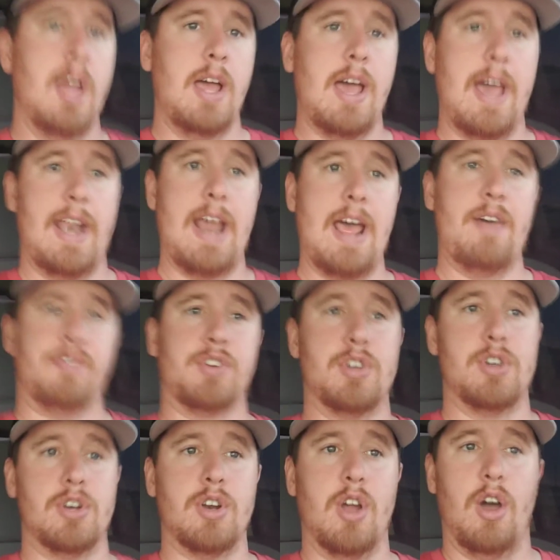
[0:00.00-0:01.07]
and
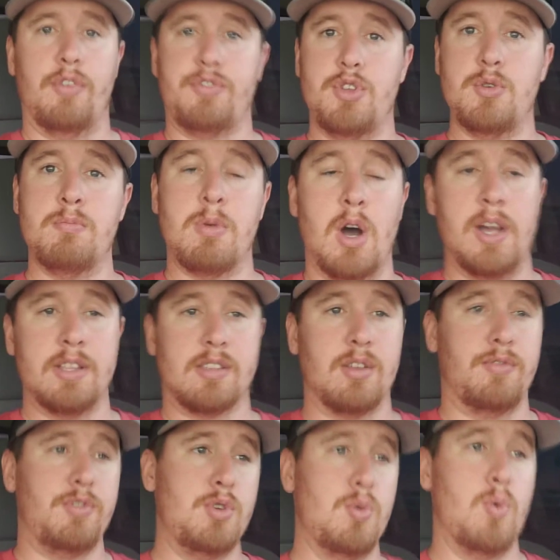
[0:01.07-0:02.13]
after a few months, a
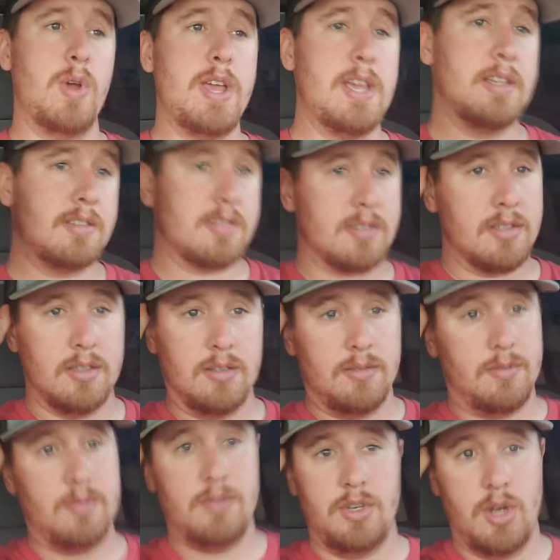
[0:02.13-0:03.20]
few weeks,
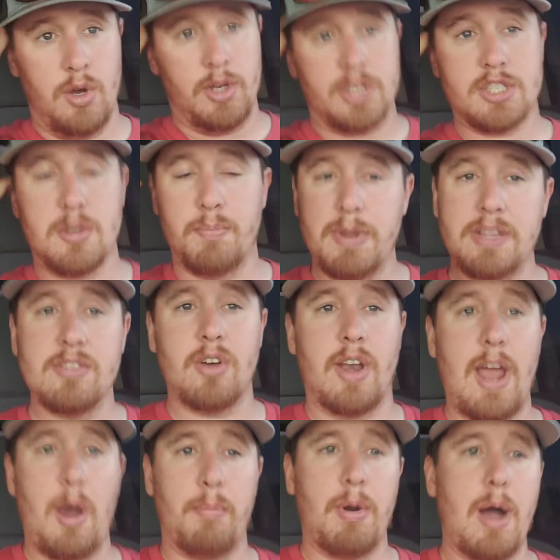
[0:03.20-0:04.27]
you know, it just depends on
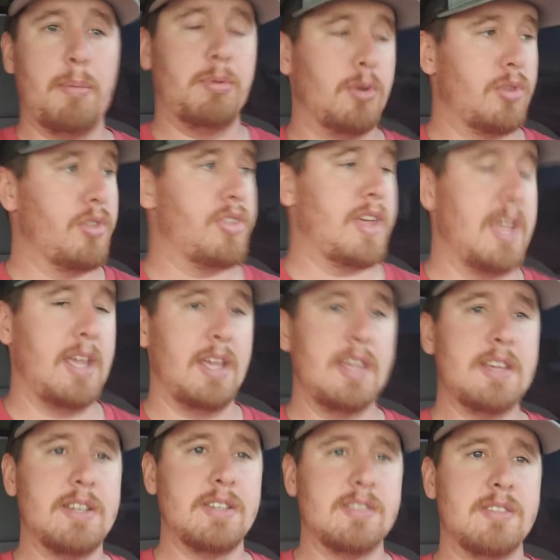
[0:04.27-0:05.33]
how popular the thing
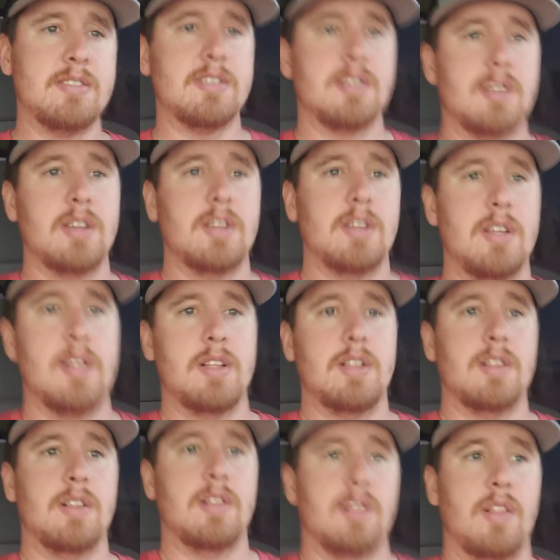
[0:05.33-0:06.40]
is,
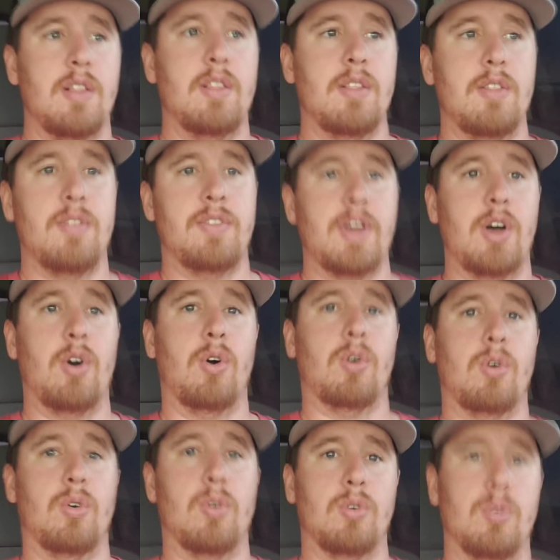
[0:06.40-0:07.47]

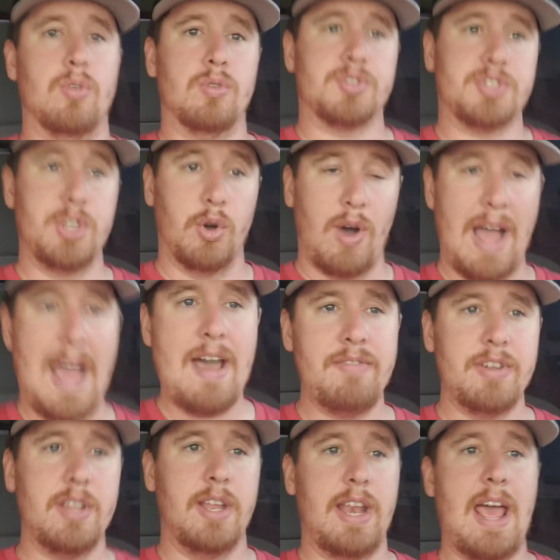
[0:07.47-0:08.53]
they'll still have
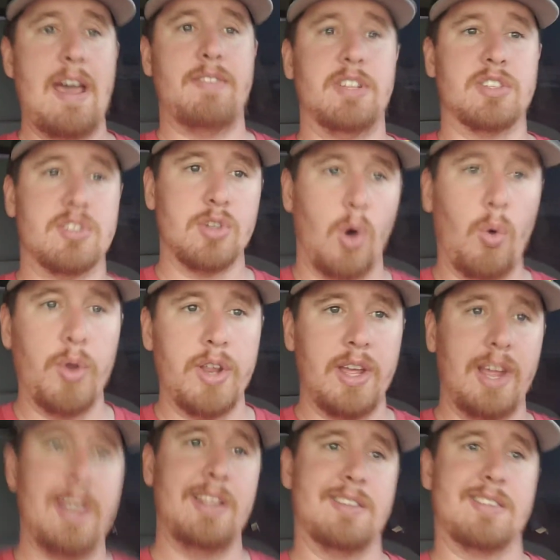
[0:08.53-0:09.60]
it and haven't sold it,
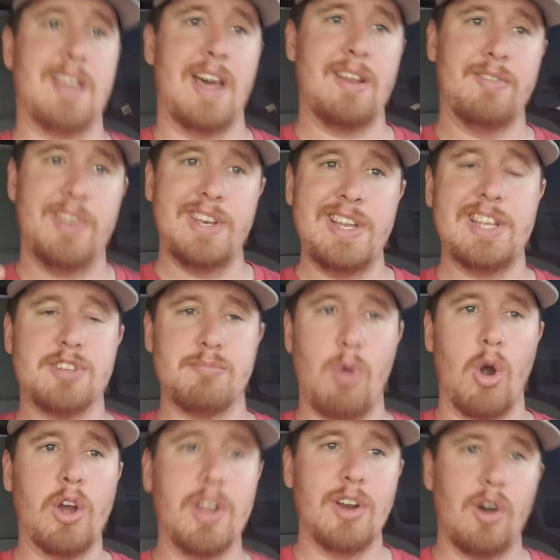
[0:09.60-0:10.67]
and it's kind of a niche
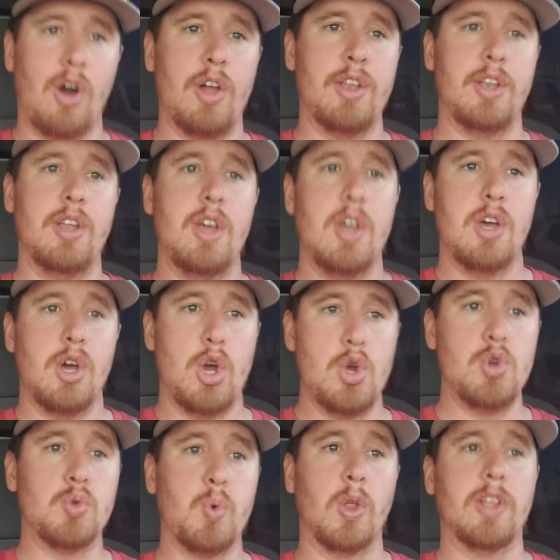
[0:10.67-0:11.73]
market on
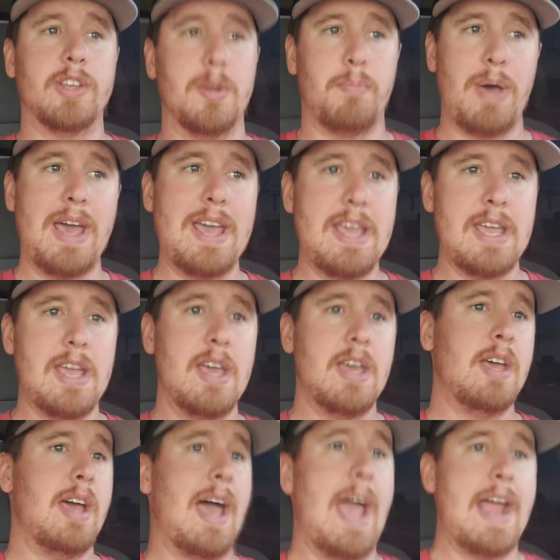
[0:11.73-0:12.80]
who's willing to pay
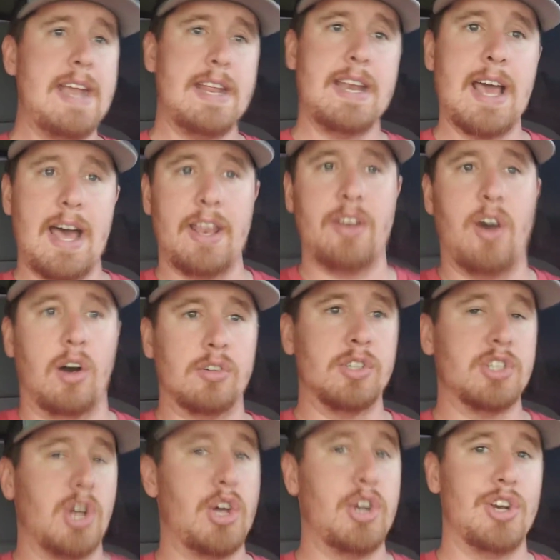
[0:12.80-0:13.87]
$89,
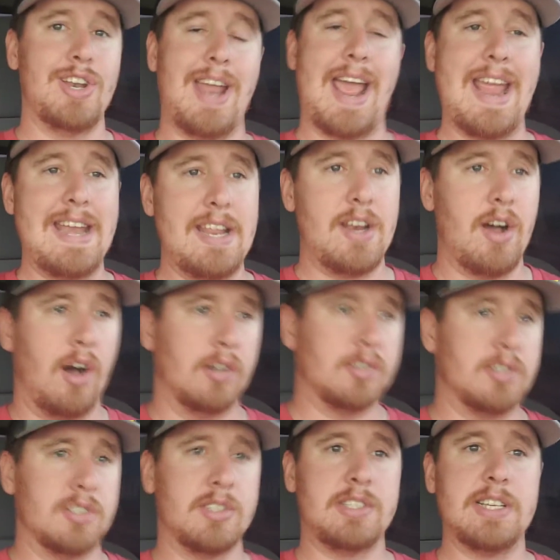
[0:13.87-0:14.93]
$180,
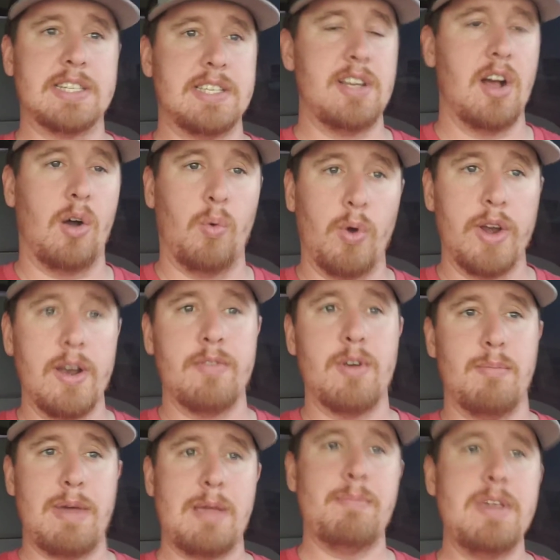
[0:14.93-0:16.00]
$60, whatever it
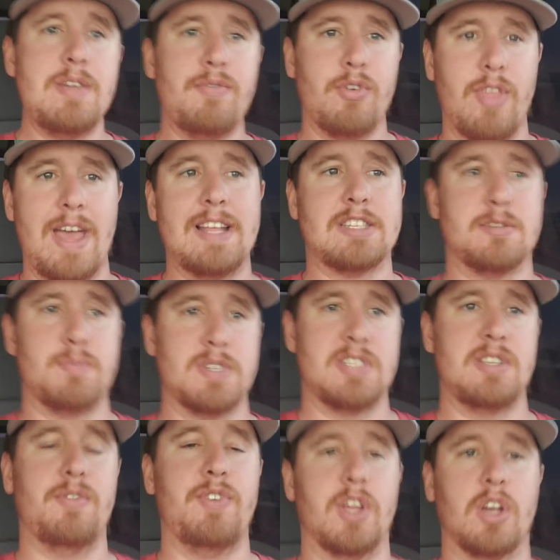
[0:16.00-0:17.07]
may be for that
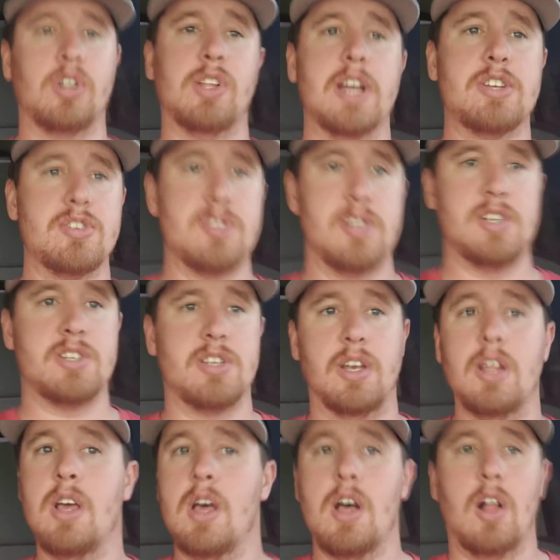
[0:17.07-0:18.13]
specific collector's edition.
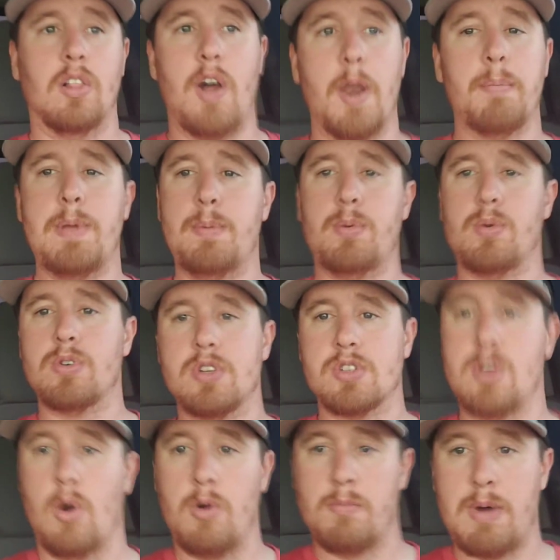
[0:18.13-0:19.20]
A lot of people will
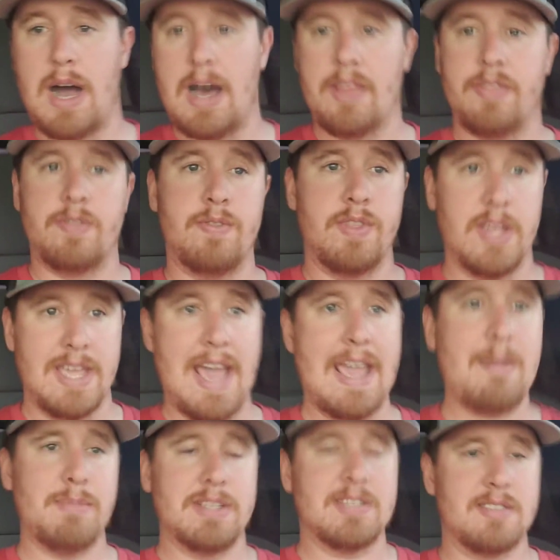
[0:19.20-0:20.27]
just go and buy the
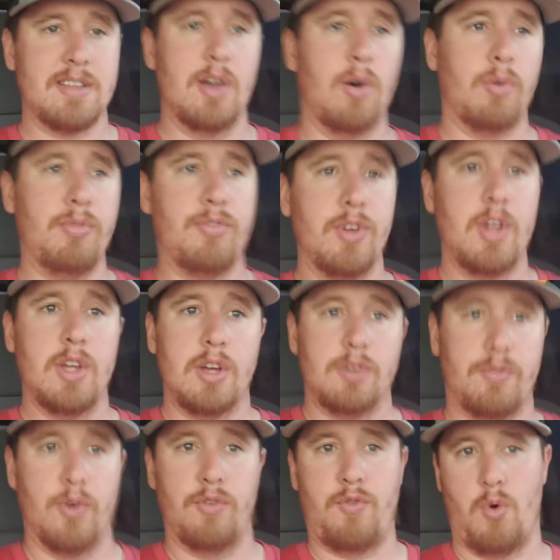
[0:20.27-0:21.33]
game itself
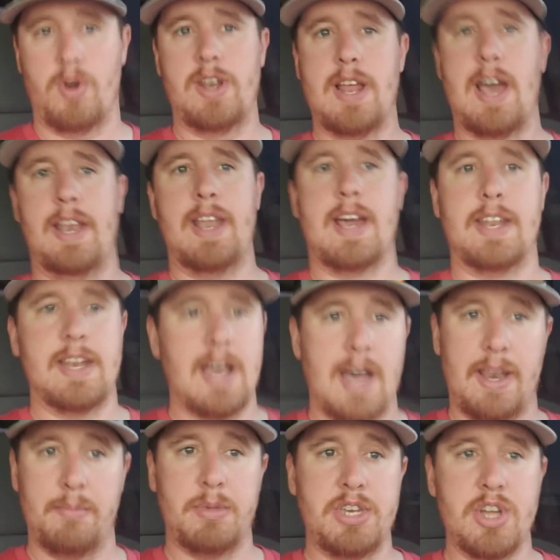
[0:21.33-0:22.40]
for
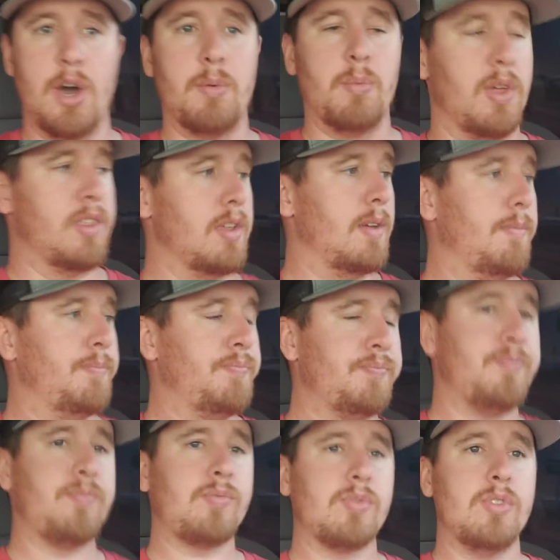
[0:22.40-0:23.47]
$49.99 and be done it.
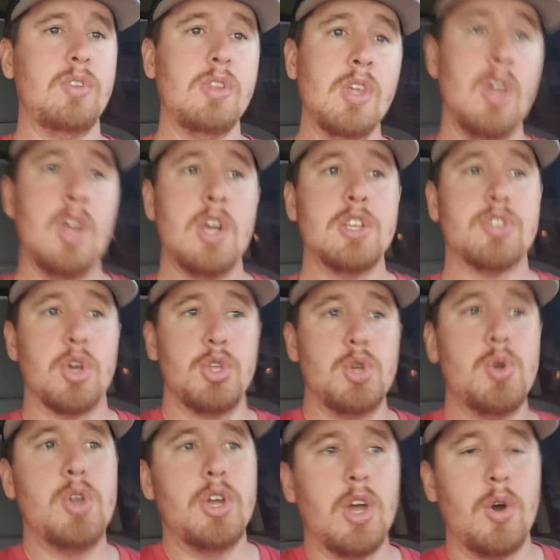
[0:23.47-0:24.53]
So
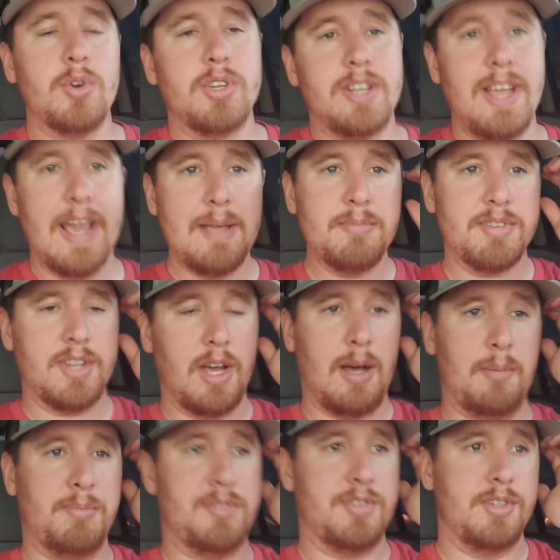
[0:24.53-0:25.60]
you can go to
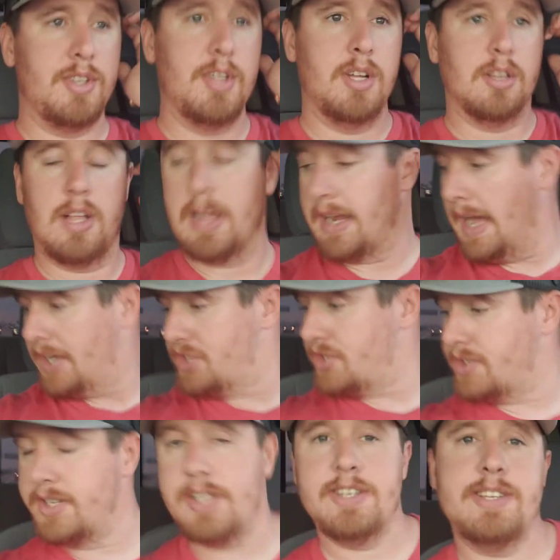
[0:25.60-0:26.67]
GameStop's like I
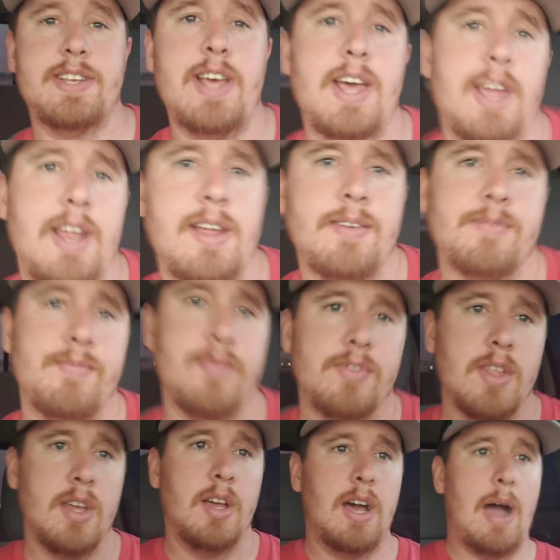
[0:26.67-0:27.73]
just did today.
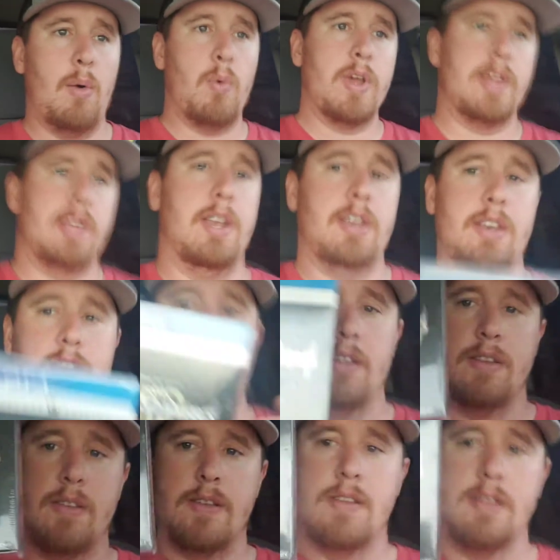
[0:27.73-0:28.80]
I went
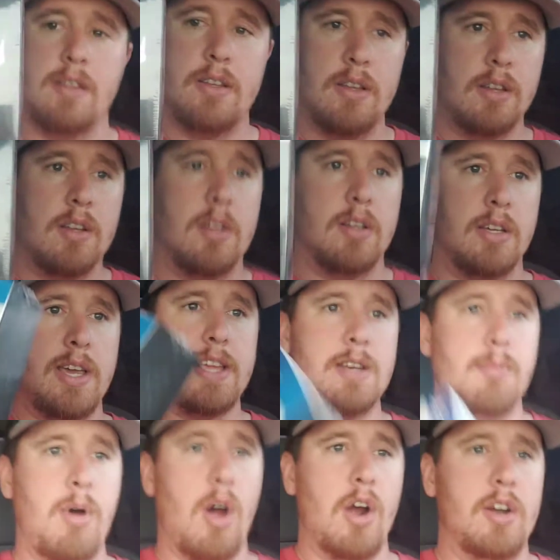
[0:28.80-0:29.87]

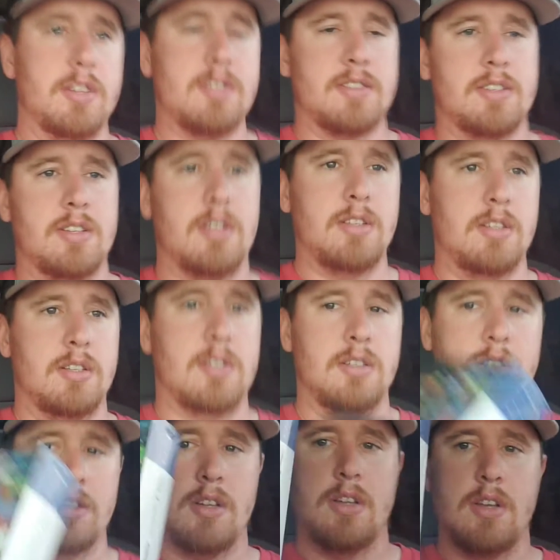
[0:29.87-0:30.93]
Kingdom Hearts
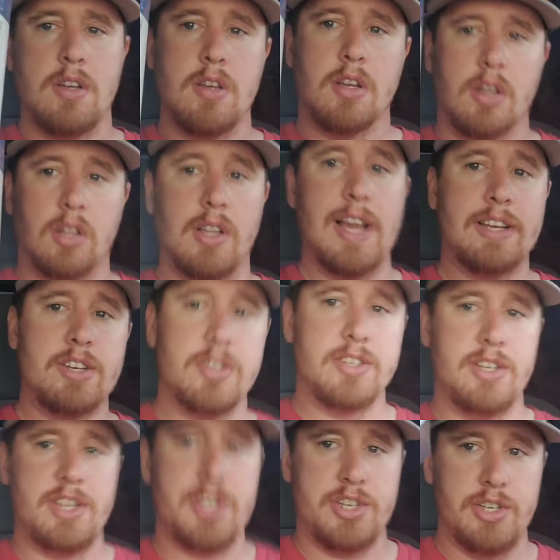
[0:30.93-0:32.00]
collector's
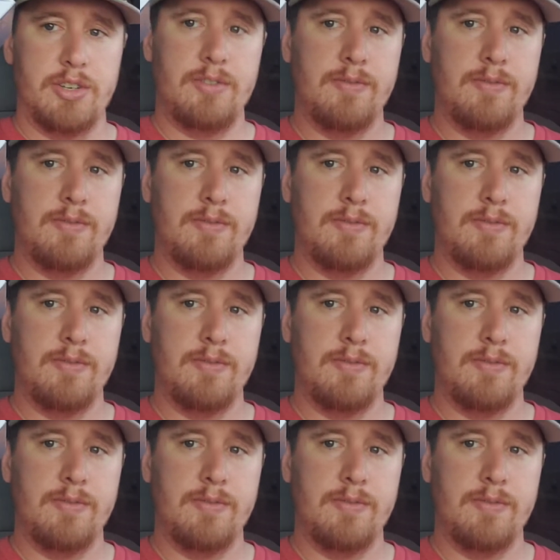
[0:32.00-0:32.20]
edition,